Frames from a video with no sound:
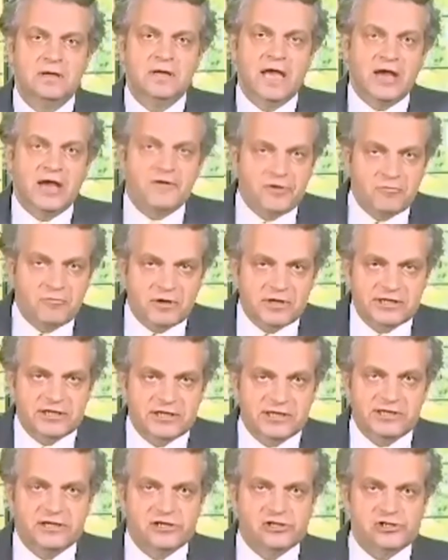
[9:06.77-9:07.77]
Everyone's
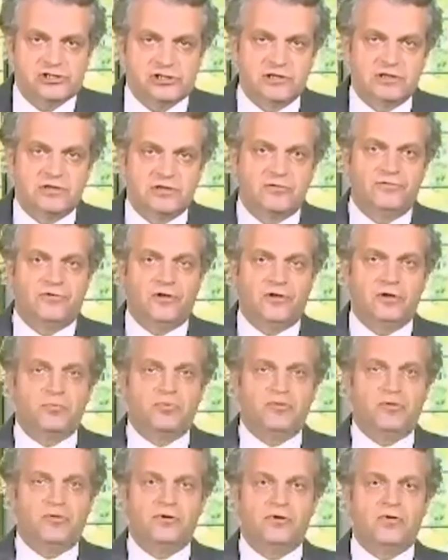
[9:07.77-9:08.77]
decision to follow
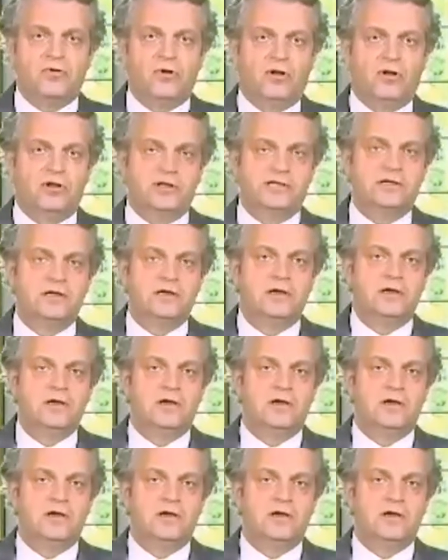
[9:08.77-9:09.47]
protocols